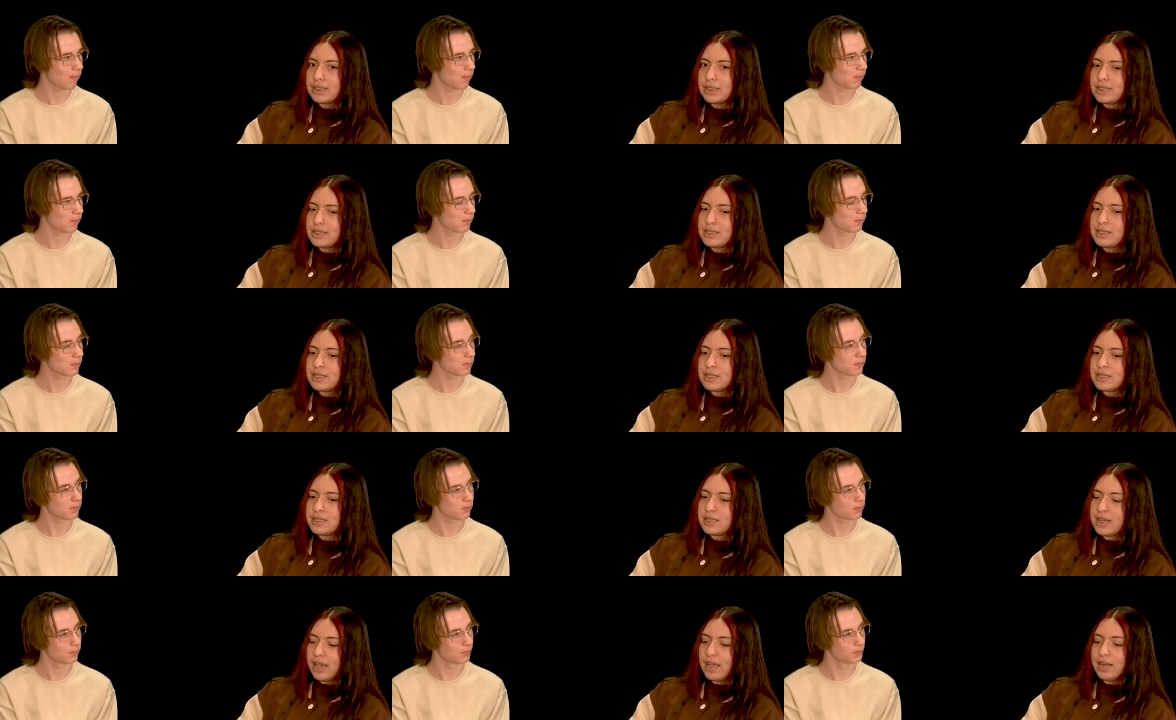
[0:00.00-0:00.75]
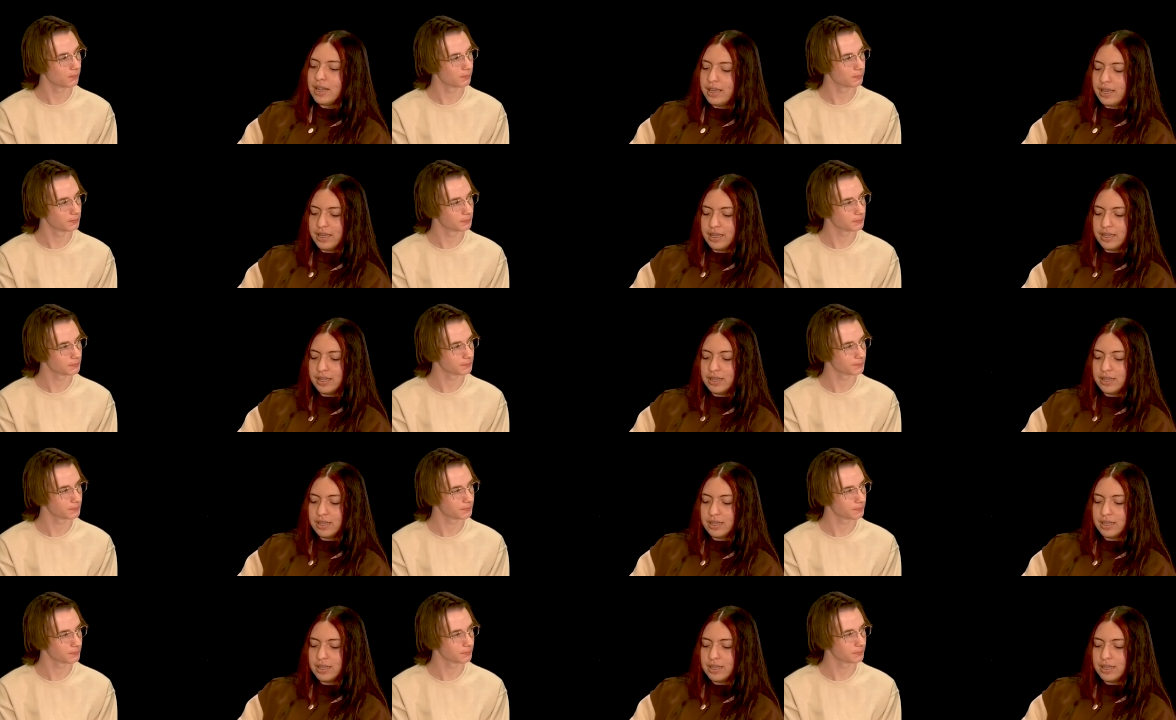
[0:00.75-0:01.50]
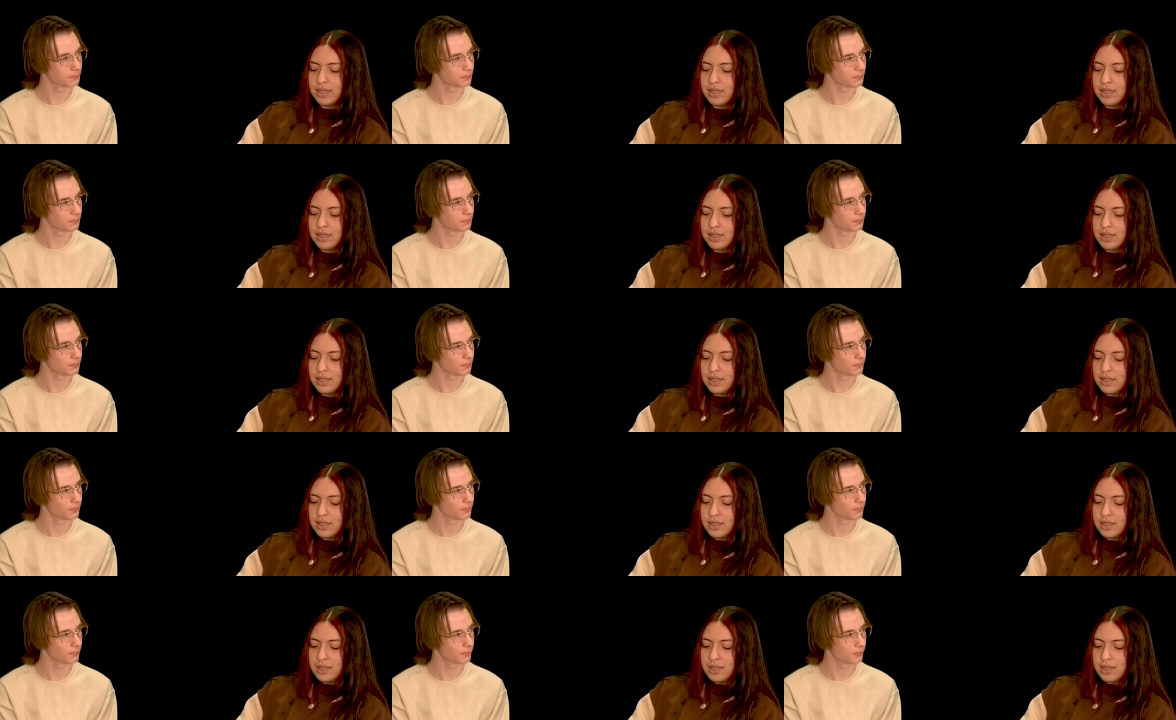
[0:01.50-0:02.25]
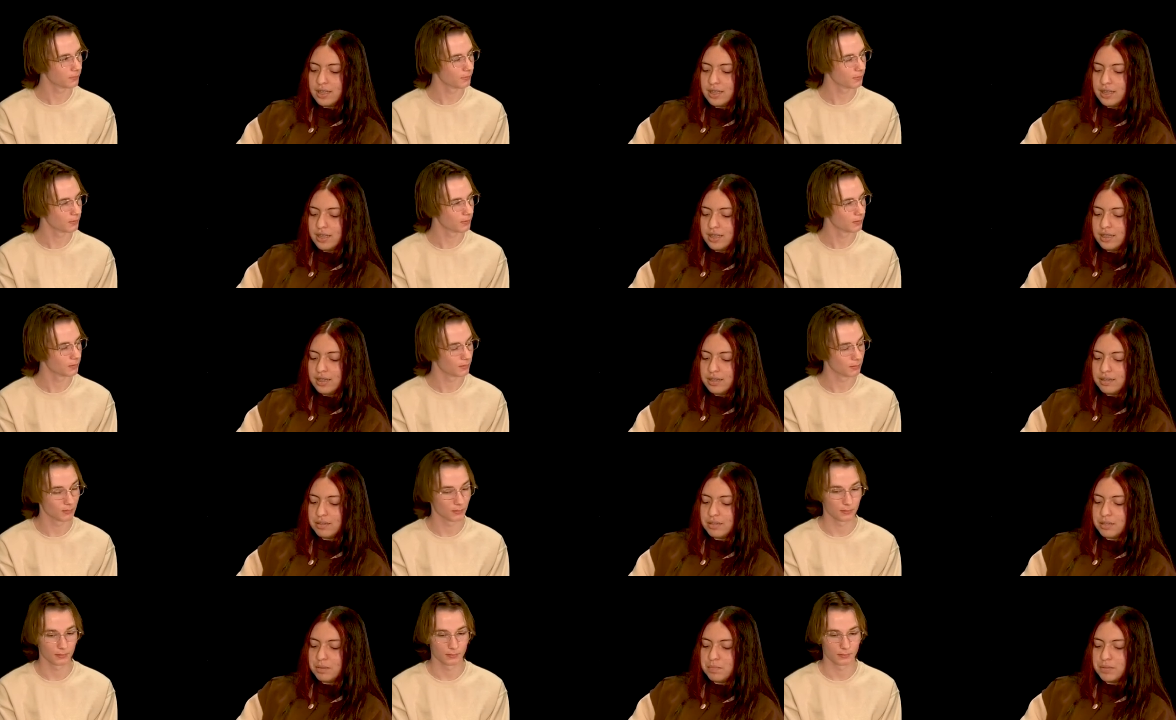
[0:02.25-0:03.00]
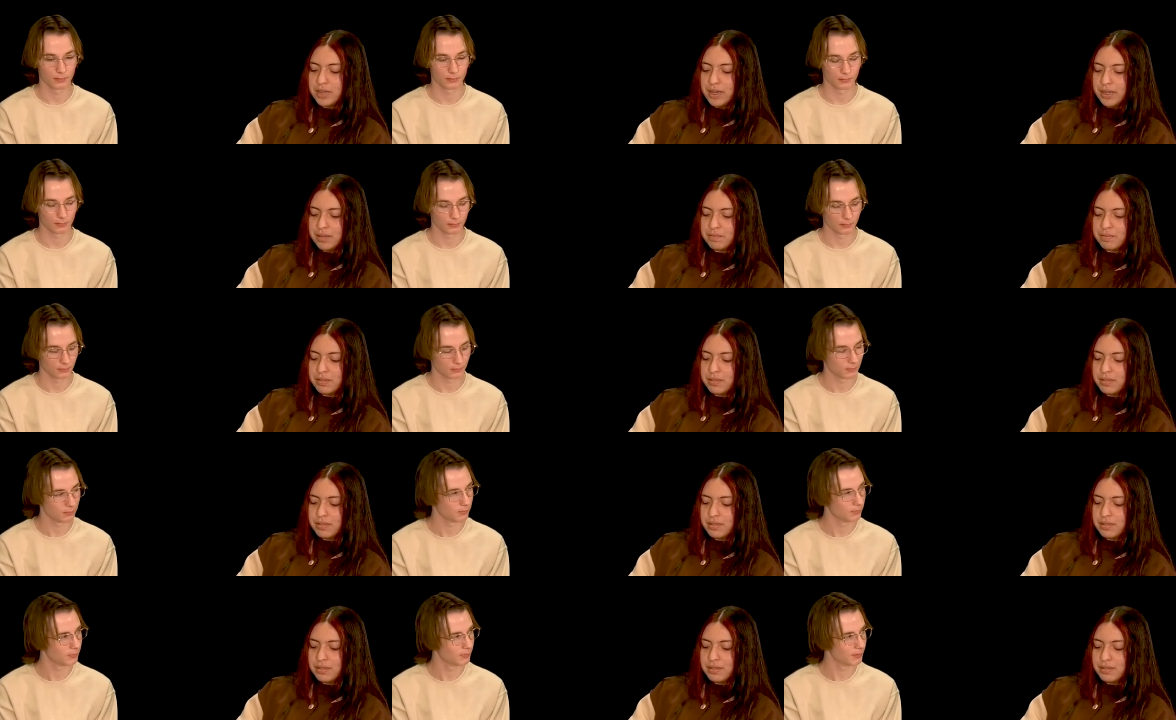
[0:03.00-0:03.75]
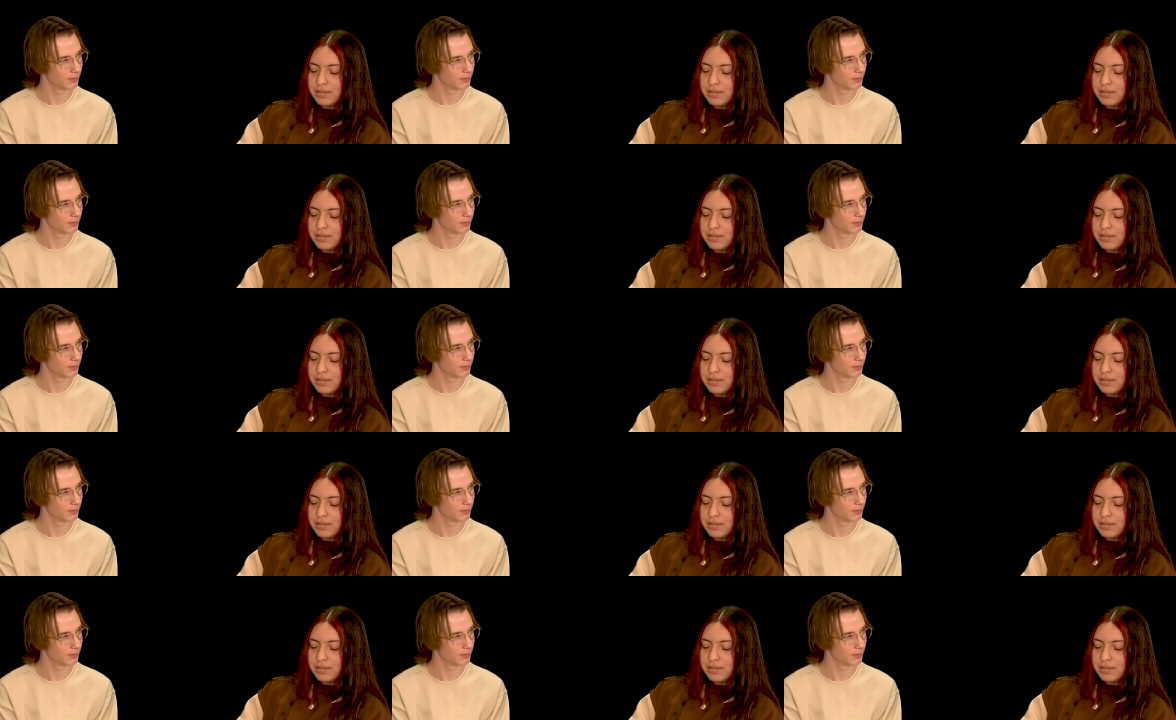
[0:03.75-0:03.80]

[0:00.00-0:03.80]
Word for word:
Speaker 1: it's exciting, you know, sometimes.